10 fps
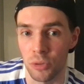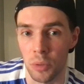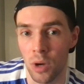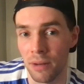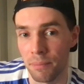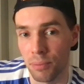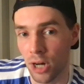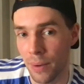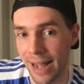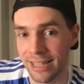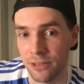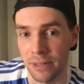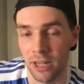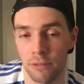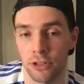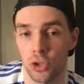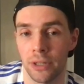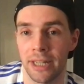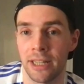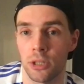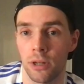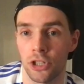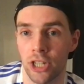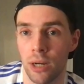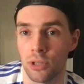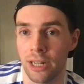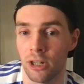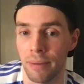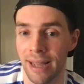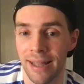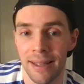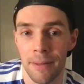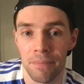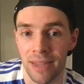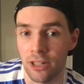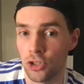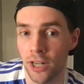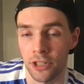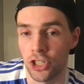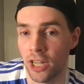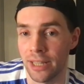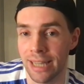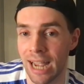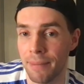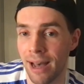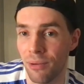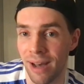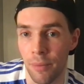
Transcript: We weren't proactive. We of retreated into our shells a little bit and tried to shut the game out.